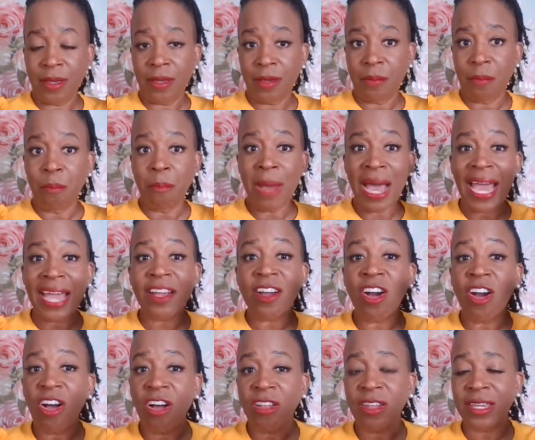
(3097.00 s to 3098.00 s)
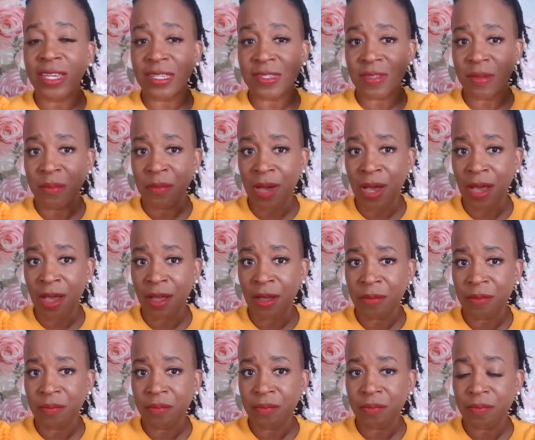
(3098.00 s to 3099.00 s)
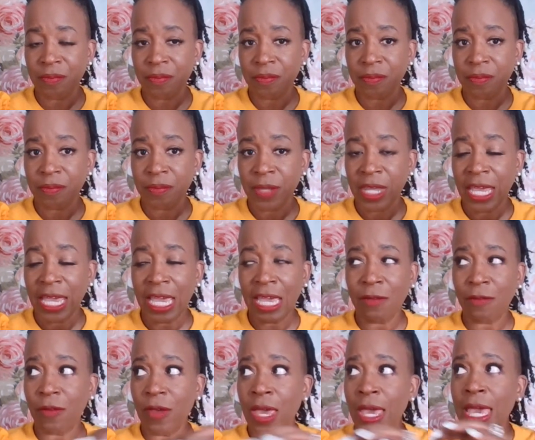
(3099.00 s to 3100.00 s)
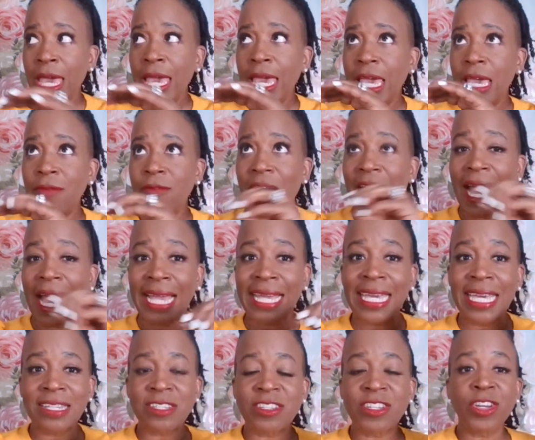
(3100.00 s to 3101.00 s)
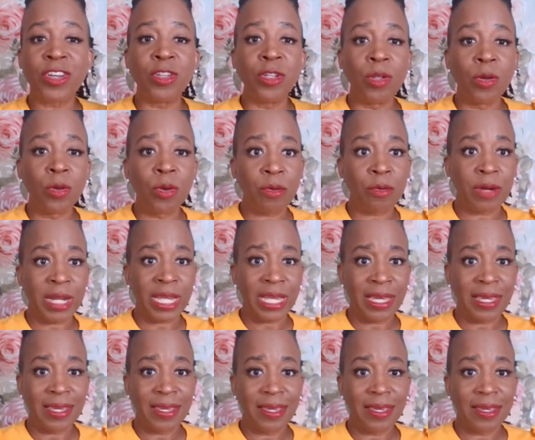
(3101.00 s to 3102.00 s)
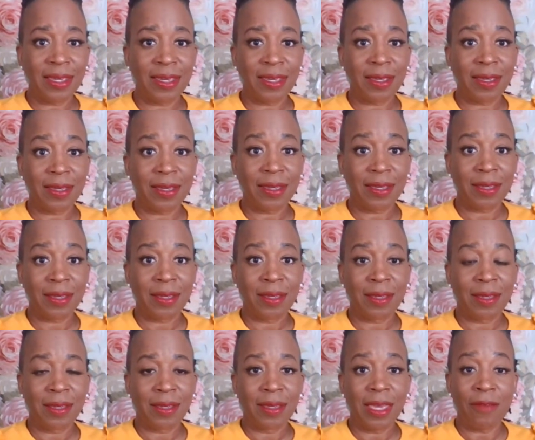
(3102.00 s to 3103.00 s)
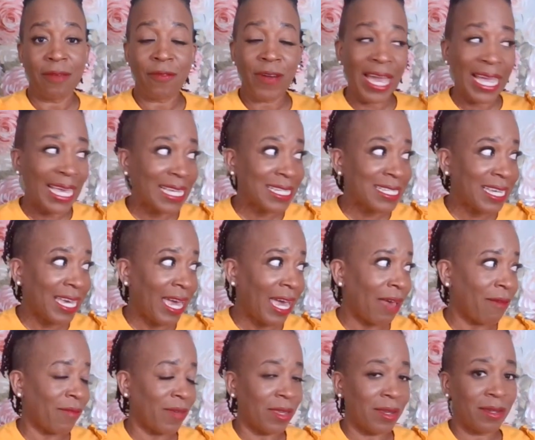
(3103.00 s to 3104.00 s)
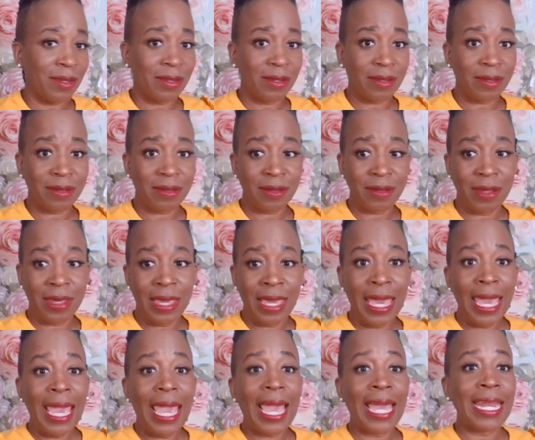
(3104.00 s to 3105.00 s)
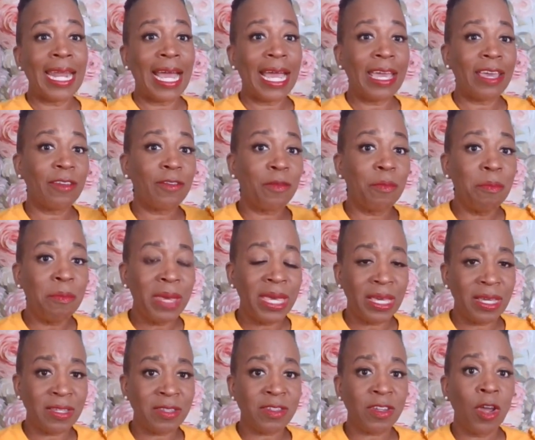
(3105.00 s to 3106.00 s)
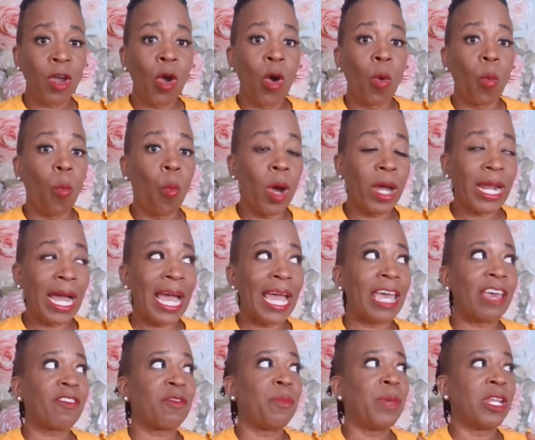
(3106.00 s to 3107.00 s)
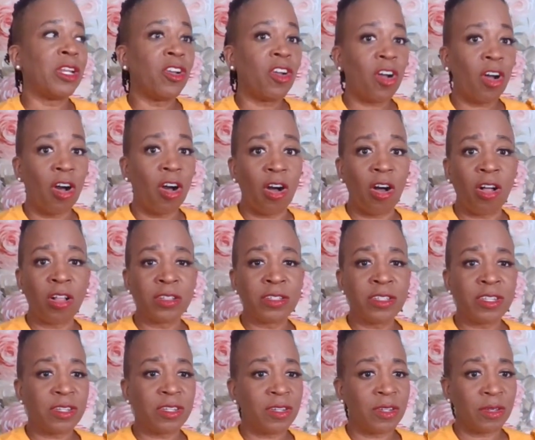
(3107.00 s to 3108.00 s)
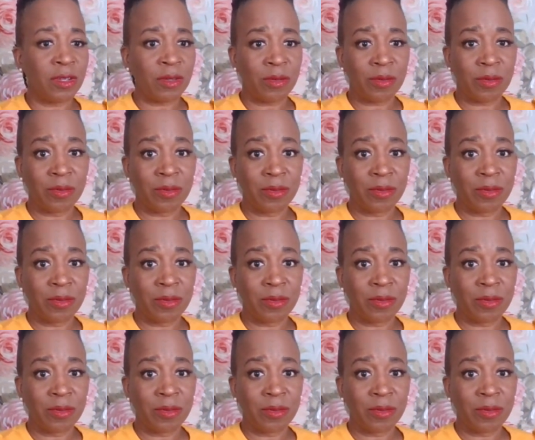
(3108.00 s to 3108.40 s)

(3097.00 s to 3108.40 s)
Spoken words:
My calling as a mom, if I get to glory, if I get to heaven and I have missed what I have been called to do.